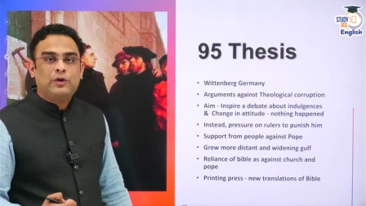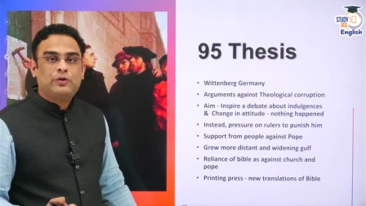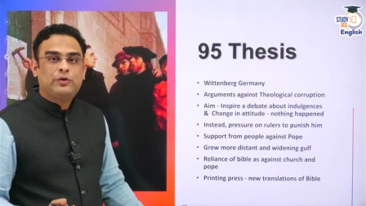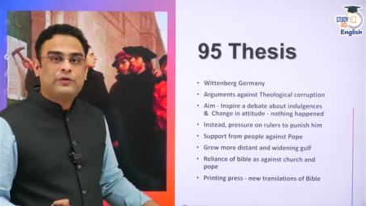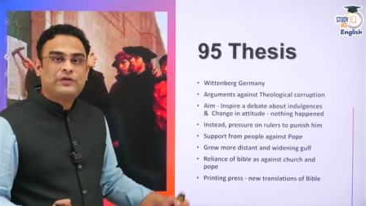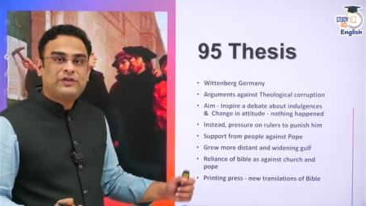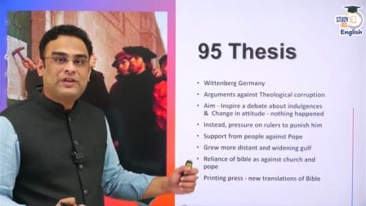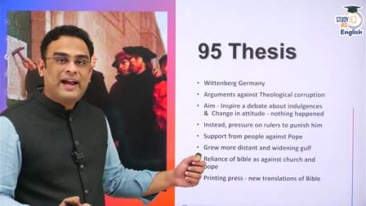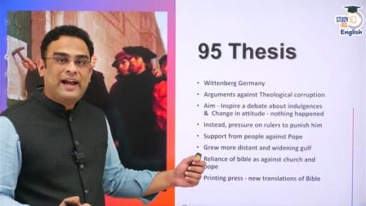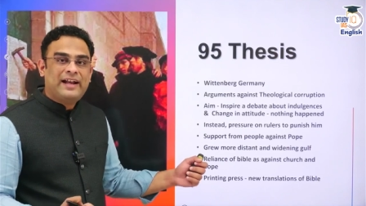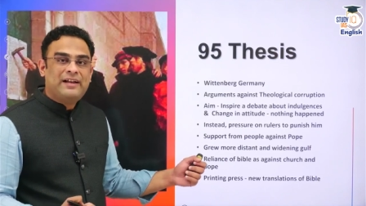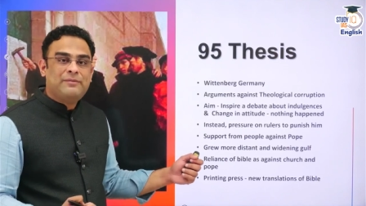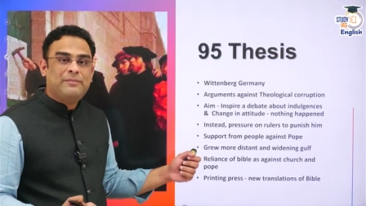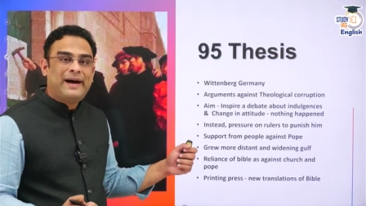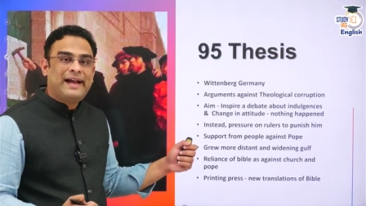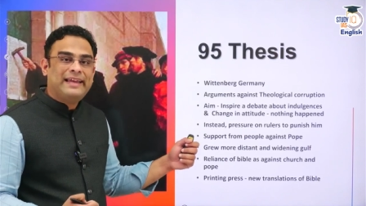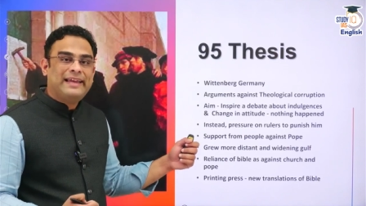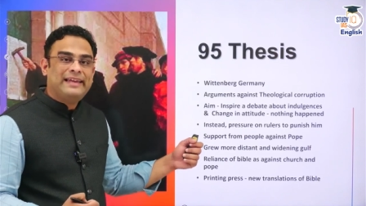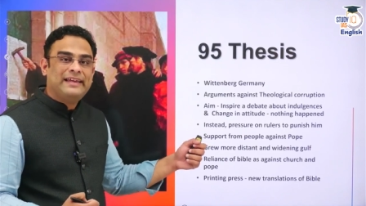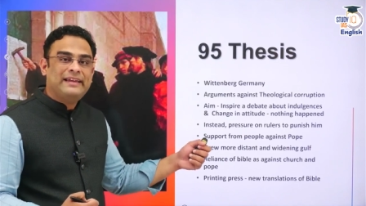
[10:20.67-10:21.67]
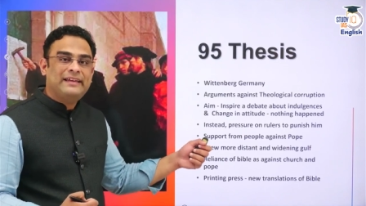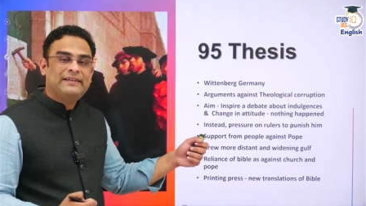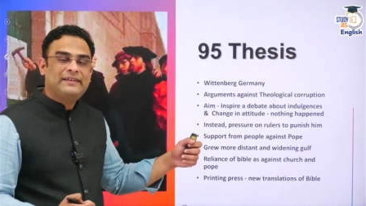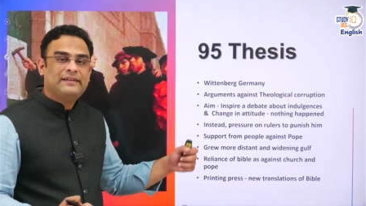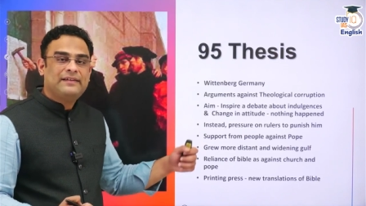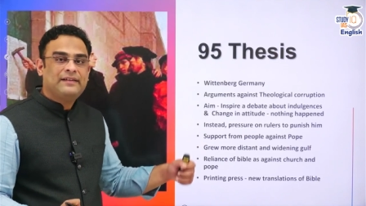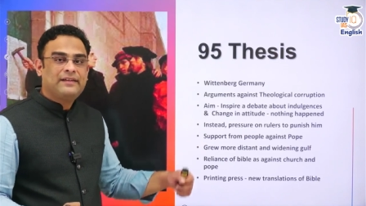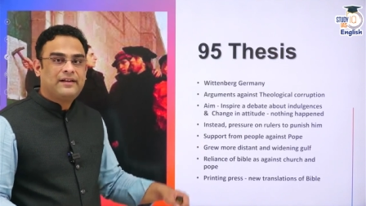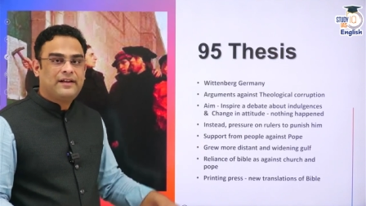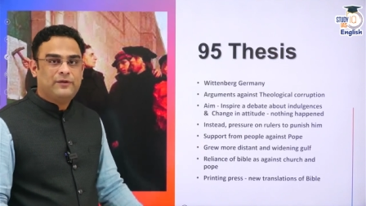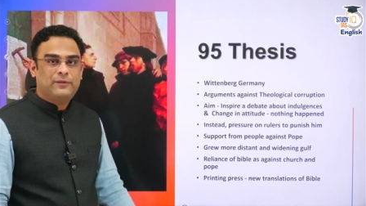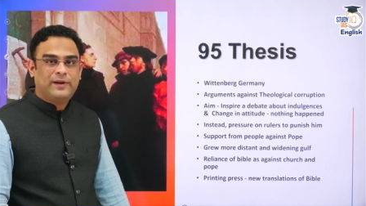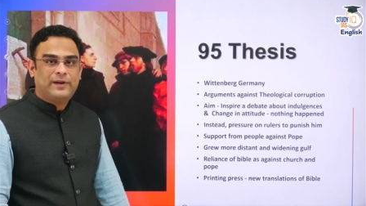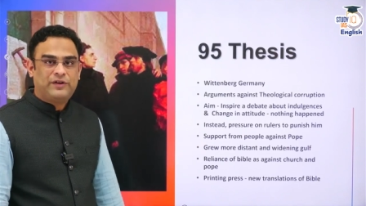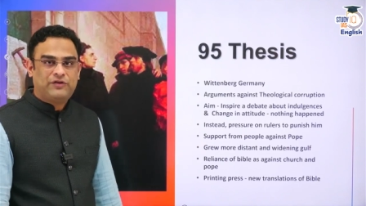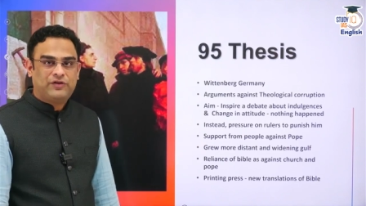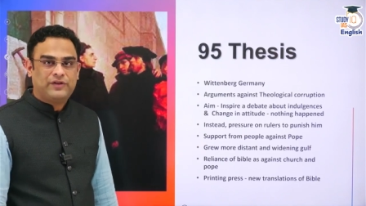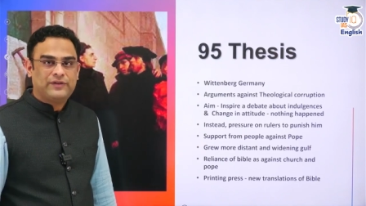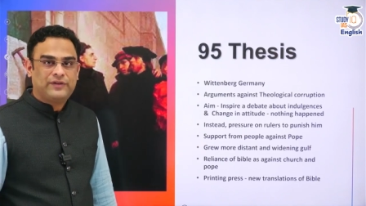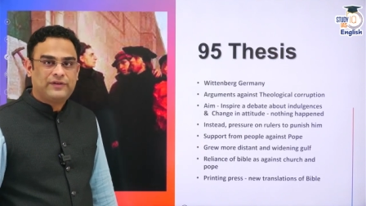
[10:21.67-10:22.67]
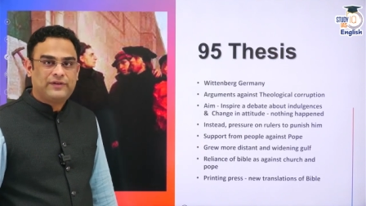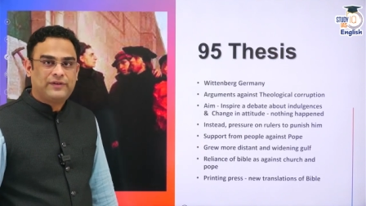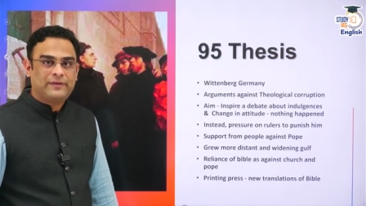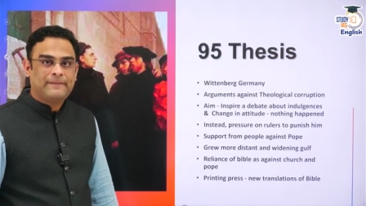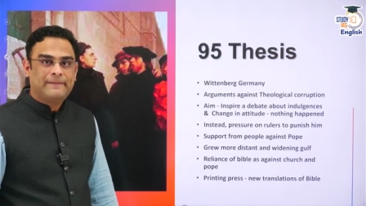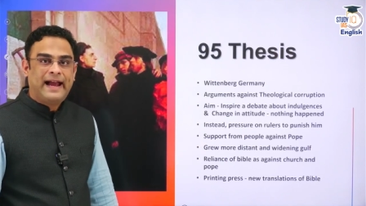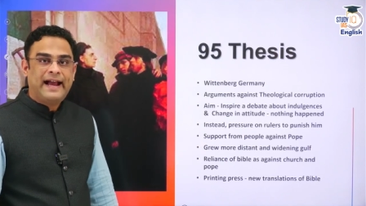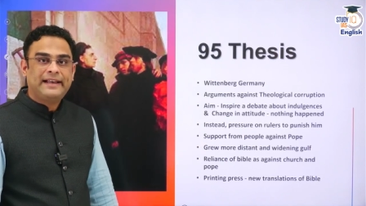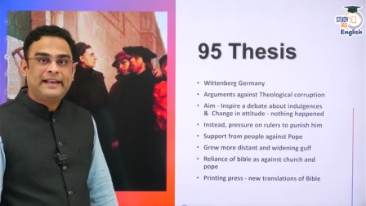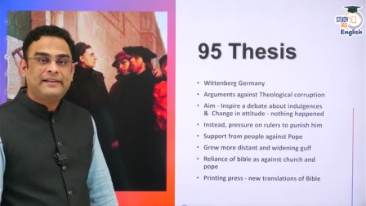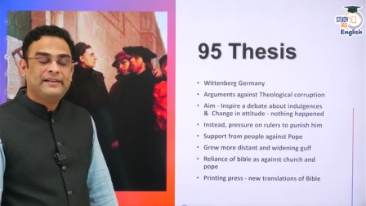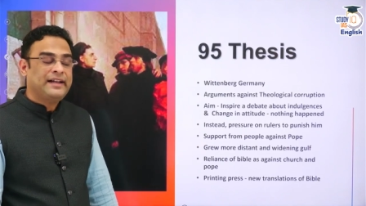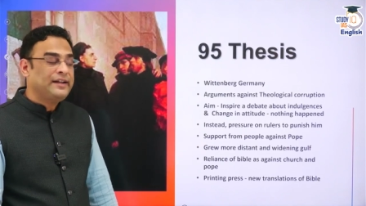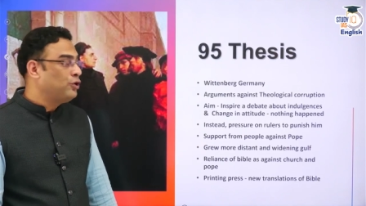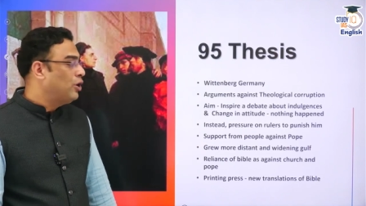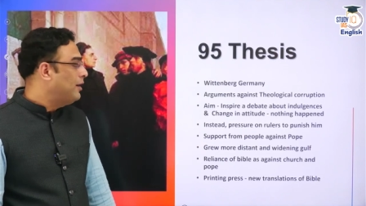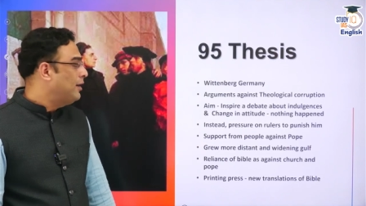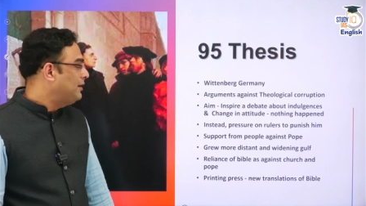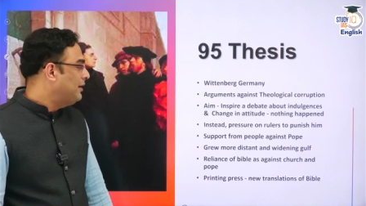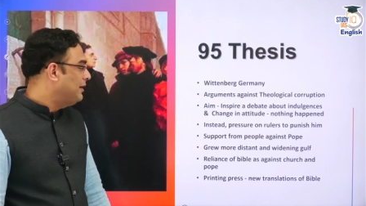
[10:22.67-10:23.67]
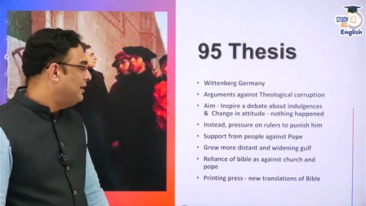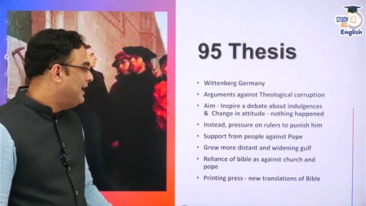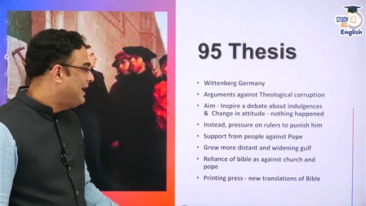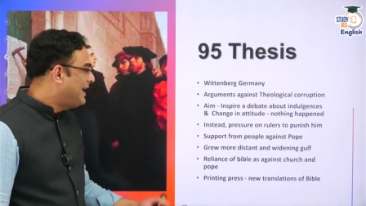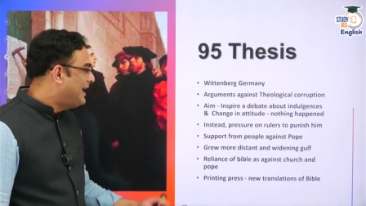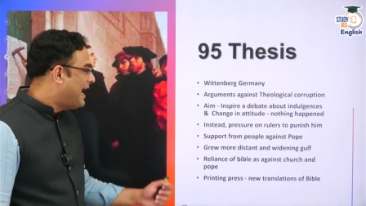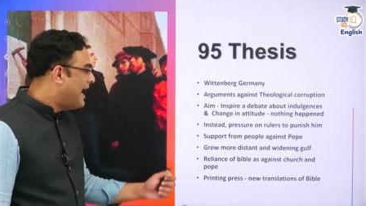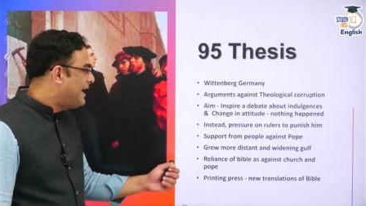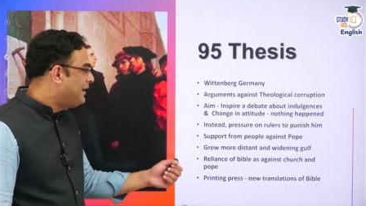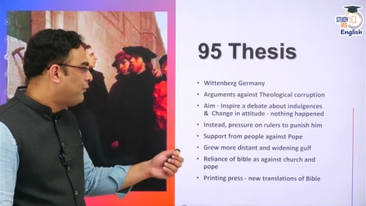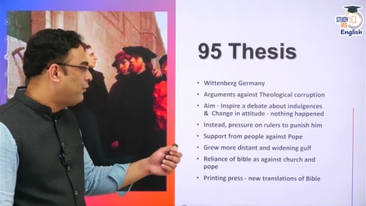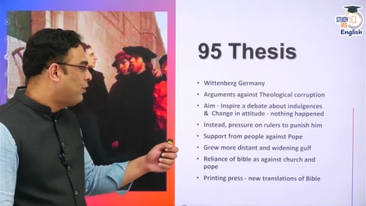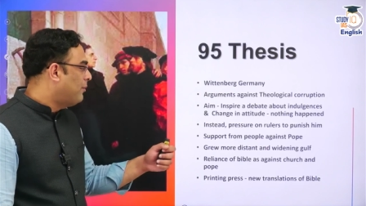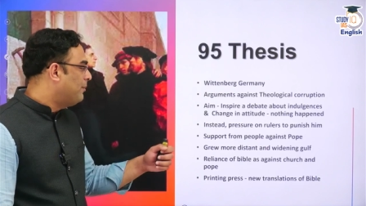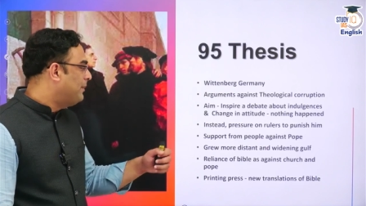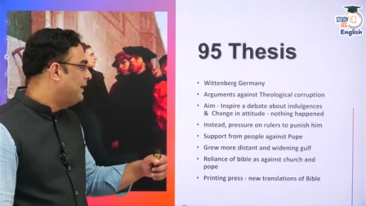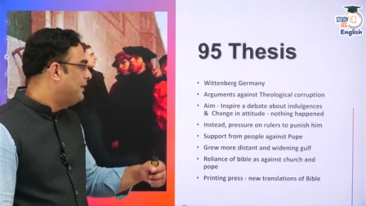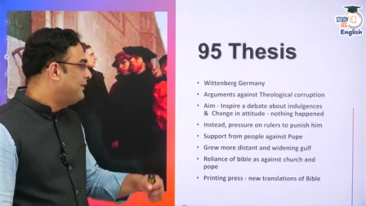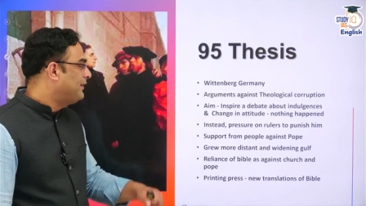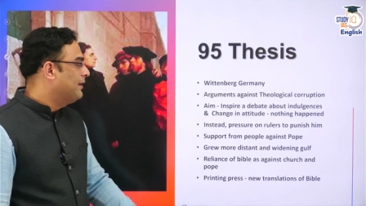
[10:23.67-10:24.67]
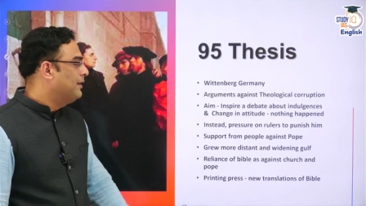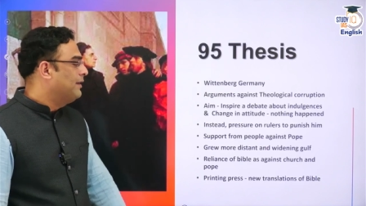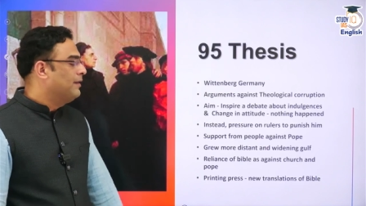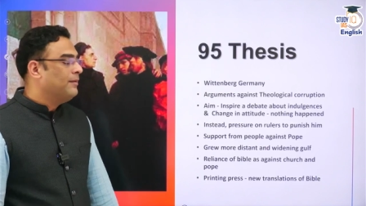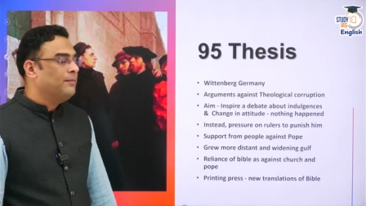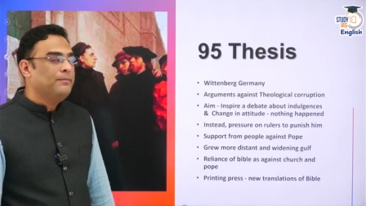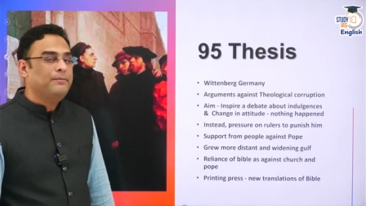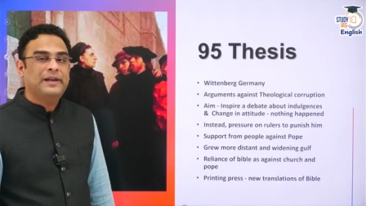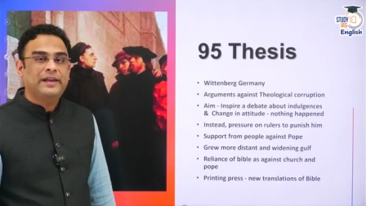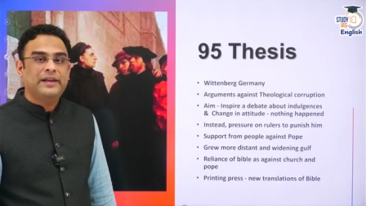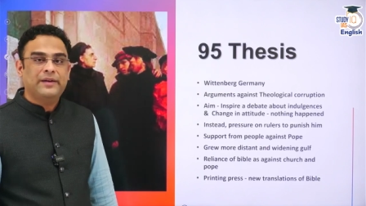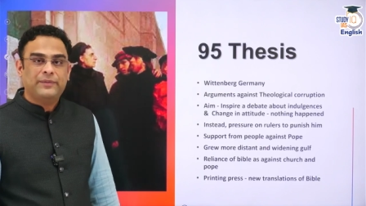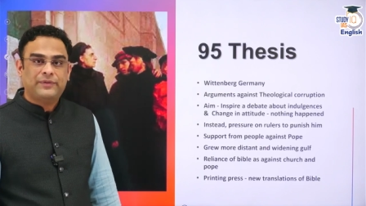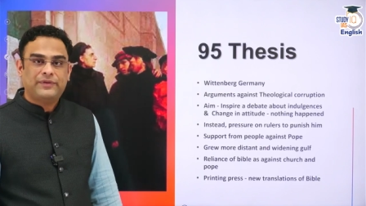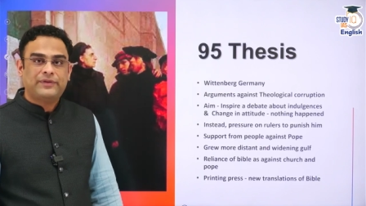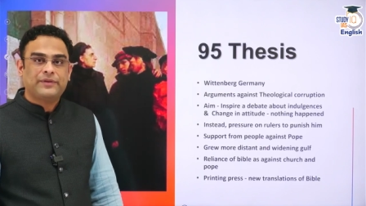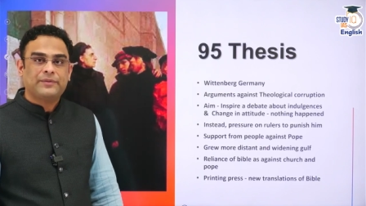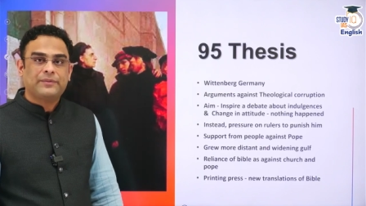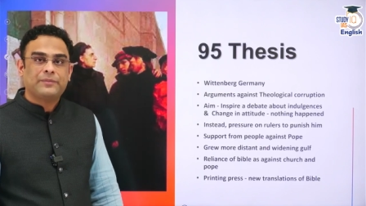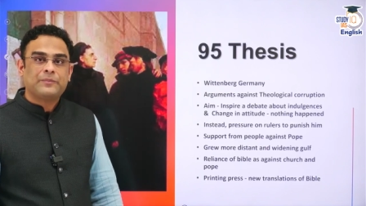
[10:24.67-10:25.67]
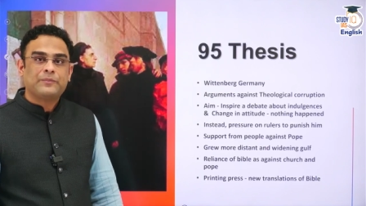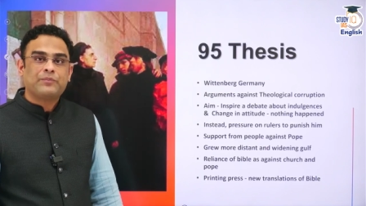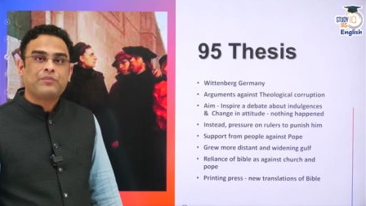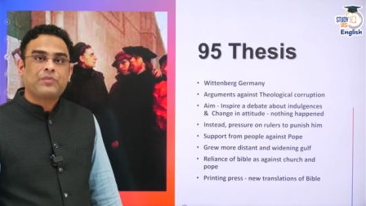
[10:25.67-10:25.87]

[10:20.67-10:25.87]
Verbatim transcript: to stand by his convictions and did not recant from his beliefs.